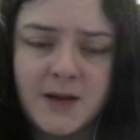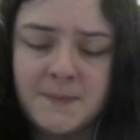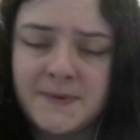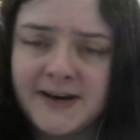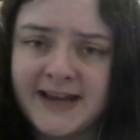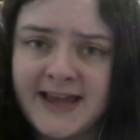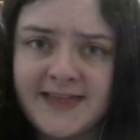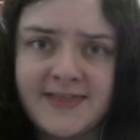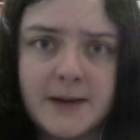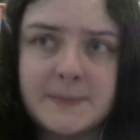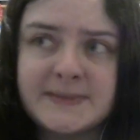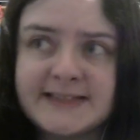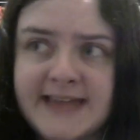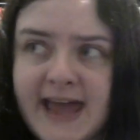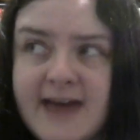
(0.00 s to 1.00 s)
But again, then I'm
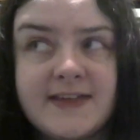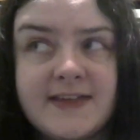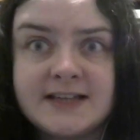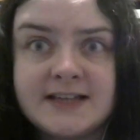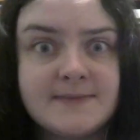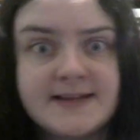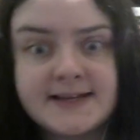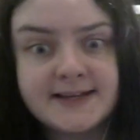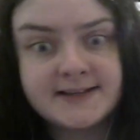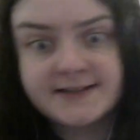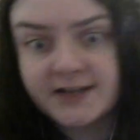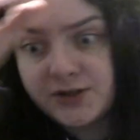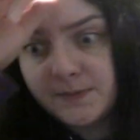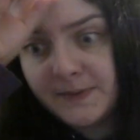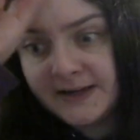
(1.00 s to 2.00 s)
scared that he's making
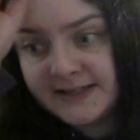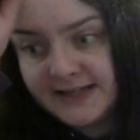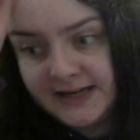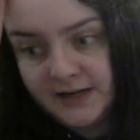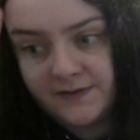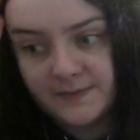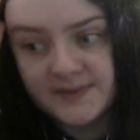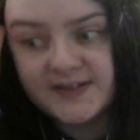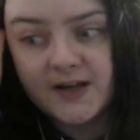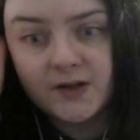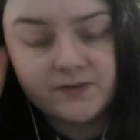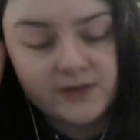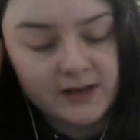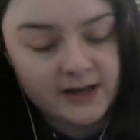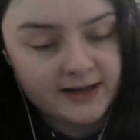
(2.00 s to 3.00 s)
such a big deal of
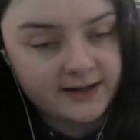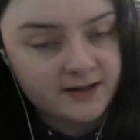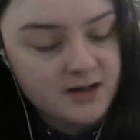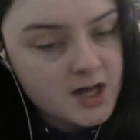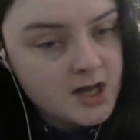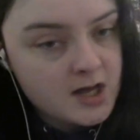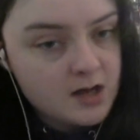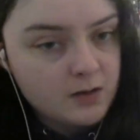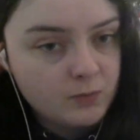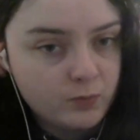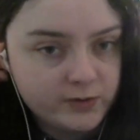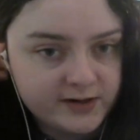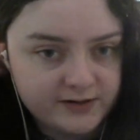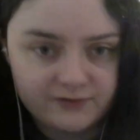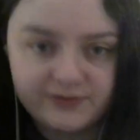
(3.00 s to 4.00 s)
himself that, like,
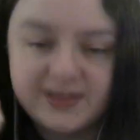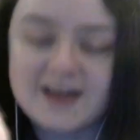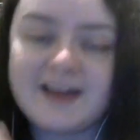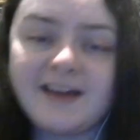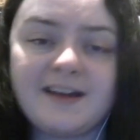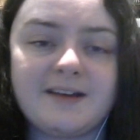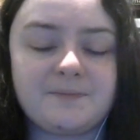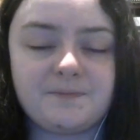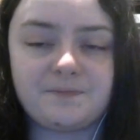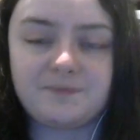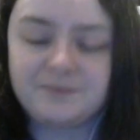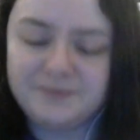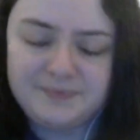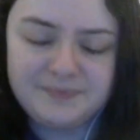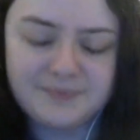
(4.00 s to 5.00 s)
what if they
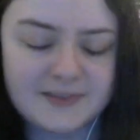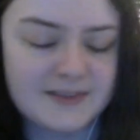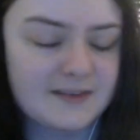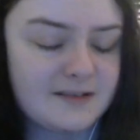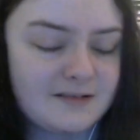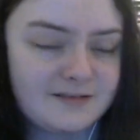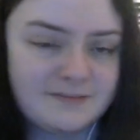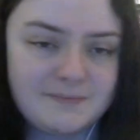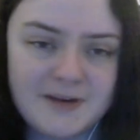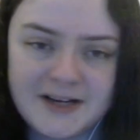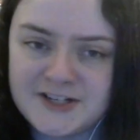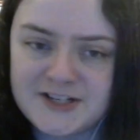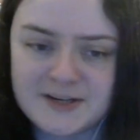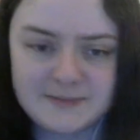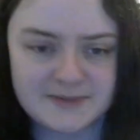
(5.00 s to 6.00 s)

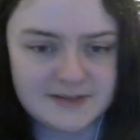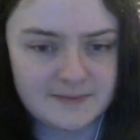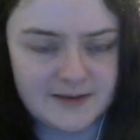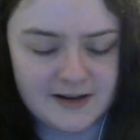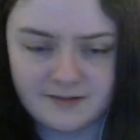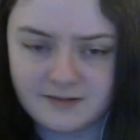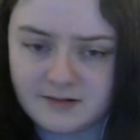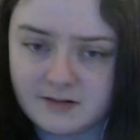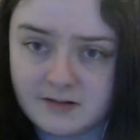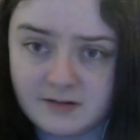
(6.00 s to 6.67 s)
punish him somehow?